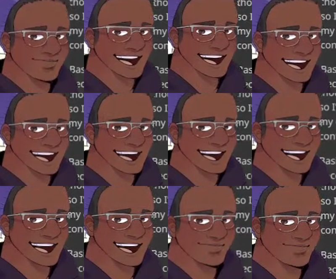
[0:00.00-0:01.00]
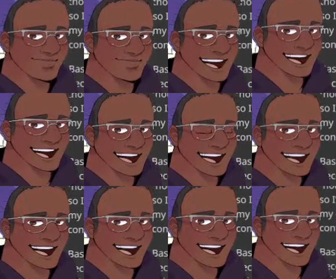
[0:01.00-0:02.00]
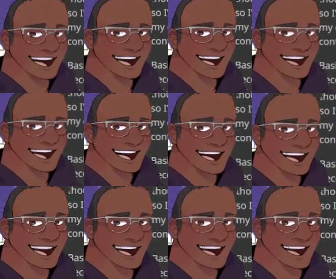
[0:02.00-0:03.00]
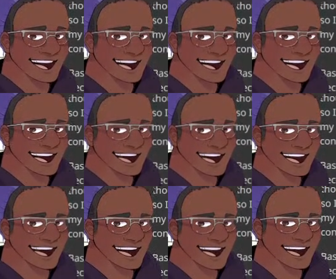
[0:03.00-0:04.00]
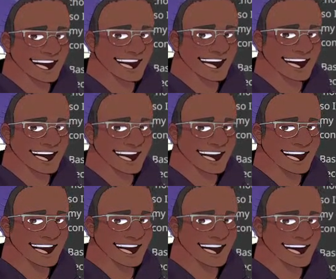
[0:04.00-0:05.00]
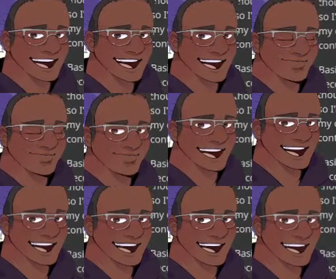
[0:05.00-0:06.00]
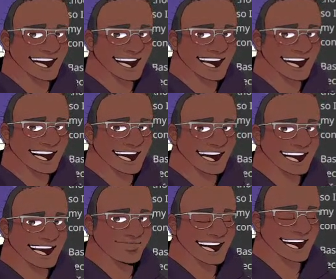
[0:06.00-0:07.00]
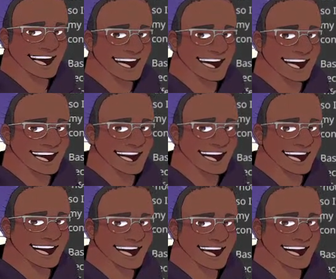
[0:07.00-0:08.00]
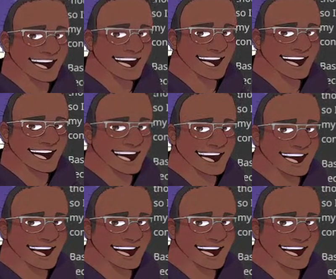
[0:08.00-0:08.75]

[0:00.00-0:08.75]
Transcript: and like, I've had a week of basically finding multiple people by what they've said to confirm certain information